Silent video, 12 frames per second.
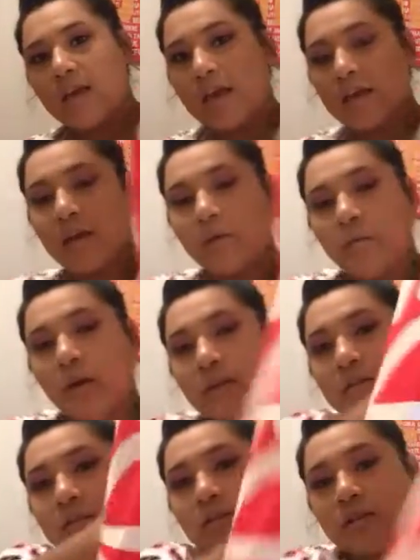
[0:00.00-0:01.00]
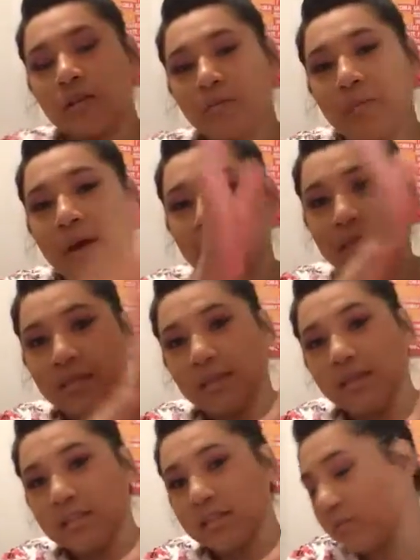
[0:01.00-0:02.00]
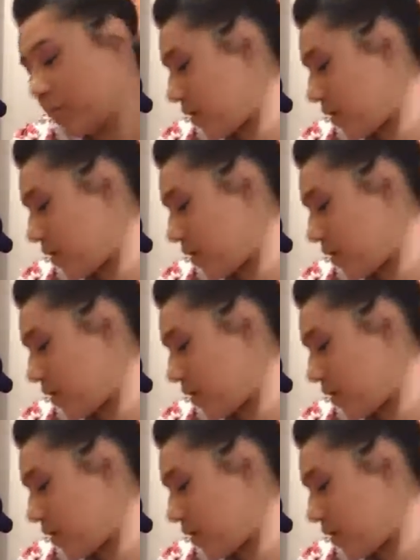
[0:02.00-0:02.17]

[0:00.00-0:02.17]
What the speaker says: And I want to combine this